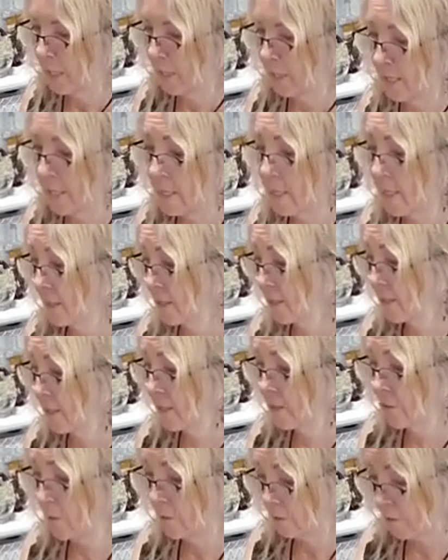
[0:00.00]
Yeah,
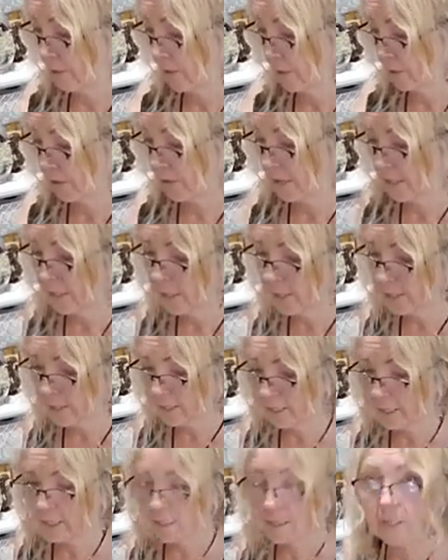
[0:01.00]
so these
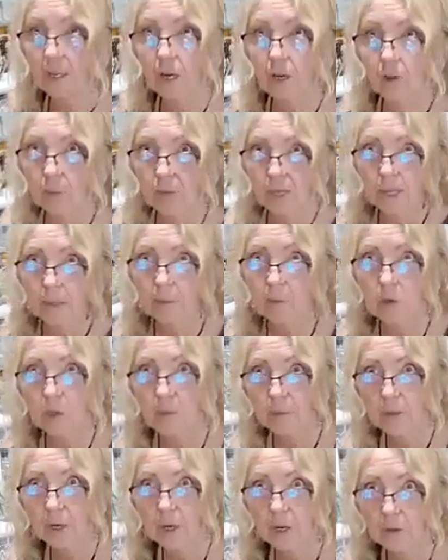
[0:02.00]
things are way more
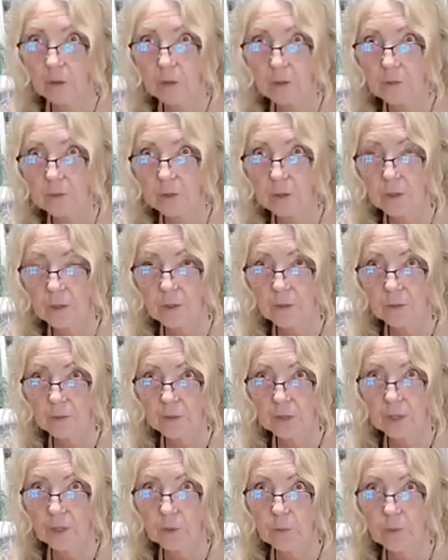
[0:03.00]
powerful
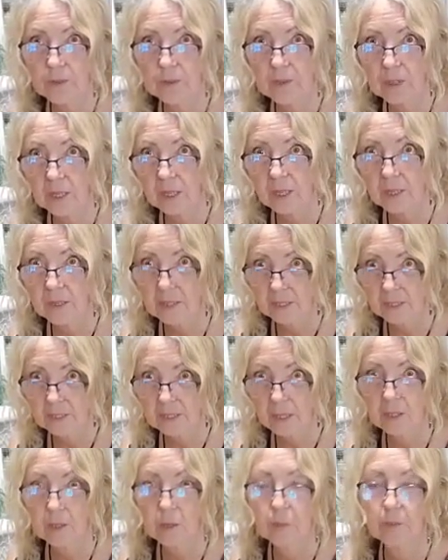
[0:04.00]
than you would think, these
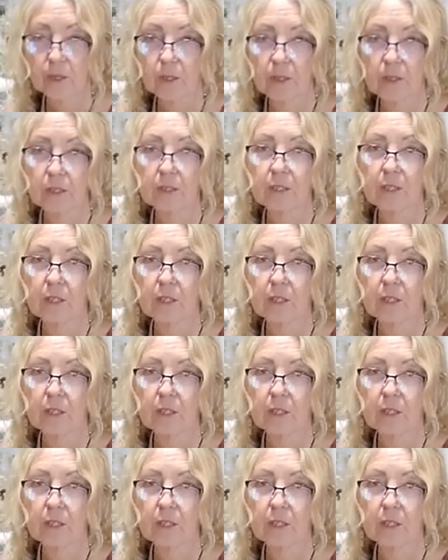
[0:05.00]
huckleberries.